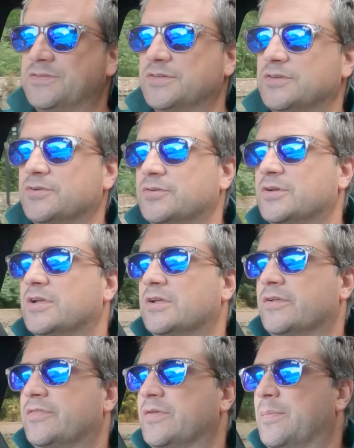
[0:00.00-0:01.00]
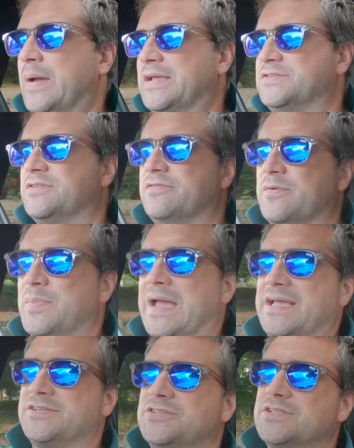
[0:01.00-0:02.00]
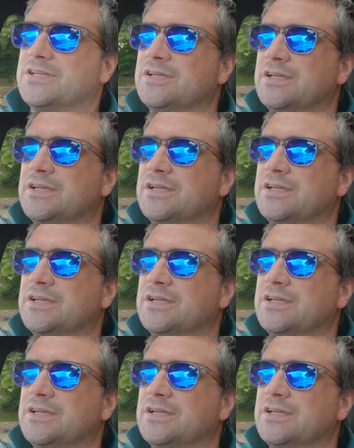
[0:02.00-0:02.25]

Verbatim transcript: to the best of the best